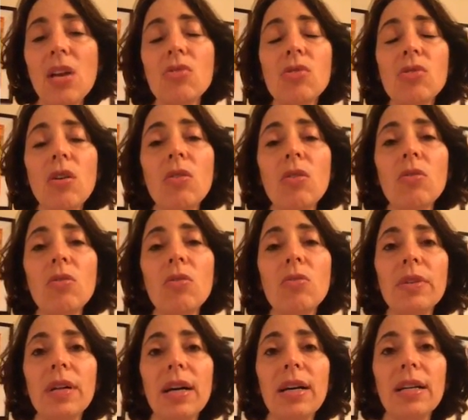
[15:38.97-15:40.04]

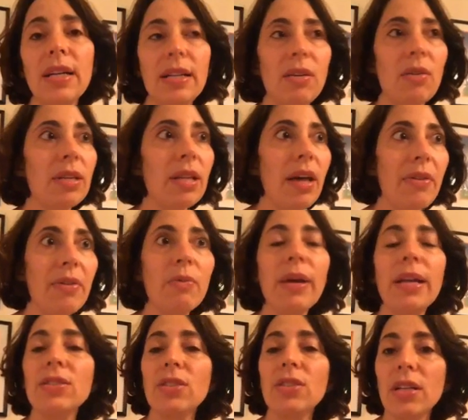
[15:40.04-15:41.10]
So, another
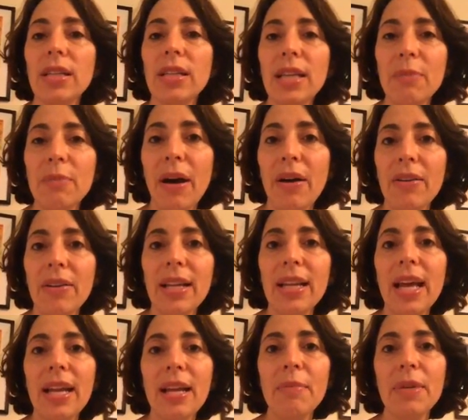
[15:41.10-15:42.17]
way to start to think about it,
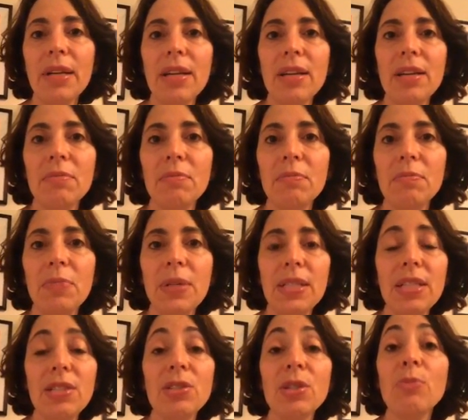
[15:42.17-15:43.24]
and I'm going to be
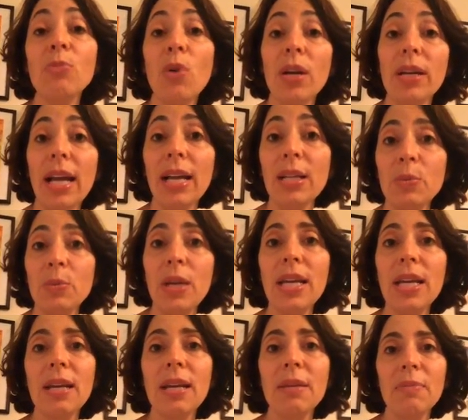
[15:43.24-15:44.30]
teaching more next
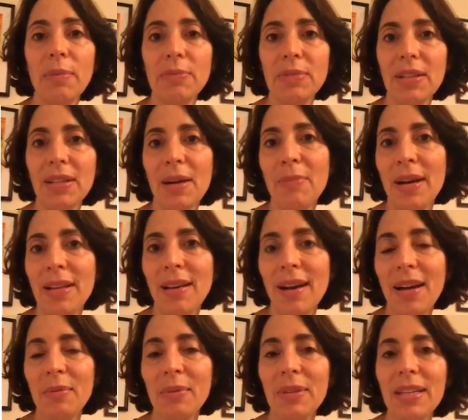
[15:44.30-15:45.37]
week, and perhaps I'll come
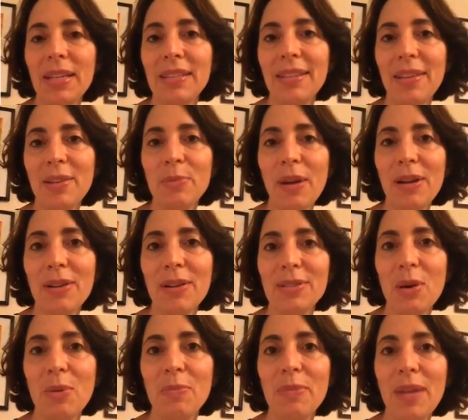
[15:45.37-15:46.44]
online with another
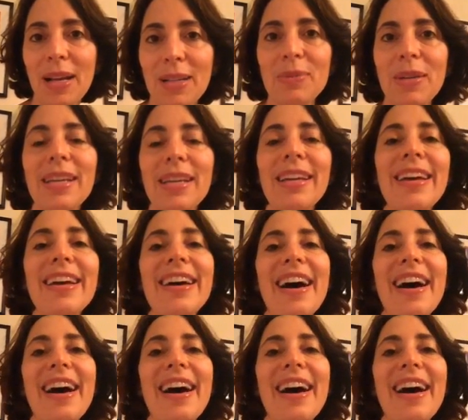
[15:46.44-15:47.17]
Periscope next week